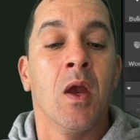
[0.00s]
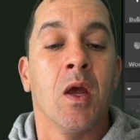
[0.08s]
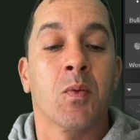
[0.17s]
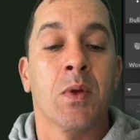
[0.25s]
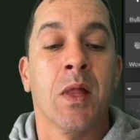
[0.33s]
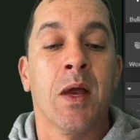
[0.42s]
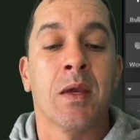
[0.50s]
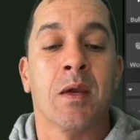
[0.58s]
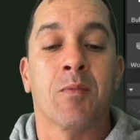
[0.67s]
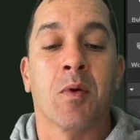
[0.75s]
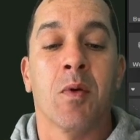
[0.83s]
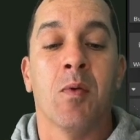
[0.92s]
And we like
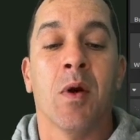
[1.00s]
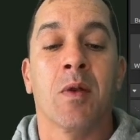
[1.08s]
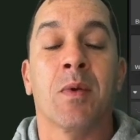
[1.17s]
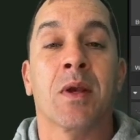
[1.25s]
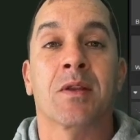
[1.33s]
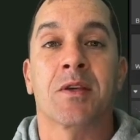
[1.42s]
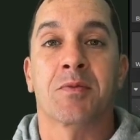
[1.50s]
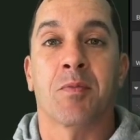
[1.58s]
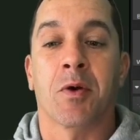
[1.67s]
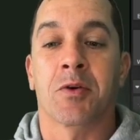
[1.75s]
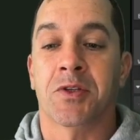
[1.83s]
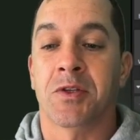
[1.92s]
it, but we want to make this
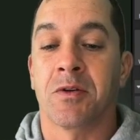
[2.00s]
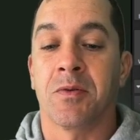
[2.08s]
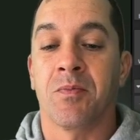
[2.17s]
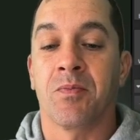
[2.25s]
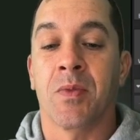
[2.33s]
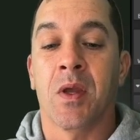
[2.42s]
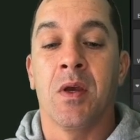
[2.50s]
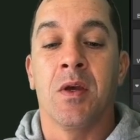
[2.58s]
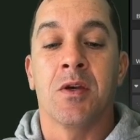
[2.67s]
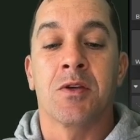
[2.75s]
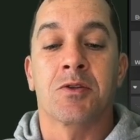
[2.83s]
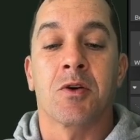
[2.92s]
personal.
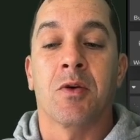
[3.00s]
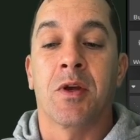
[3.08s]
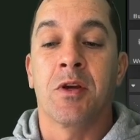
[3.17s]
So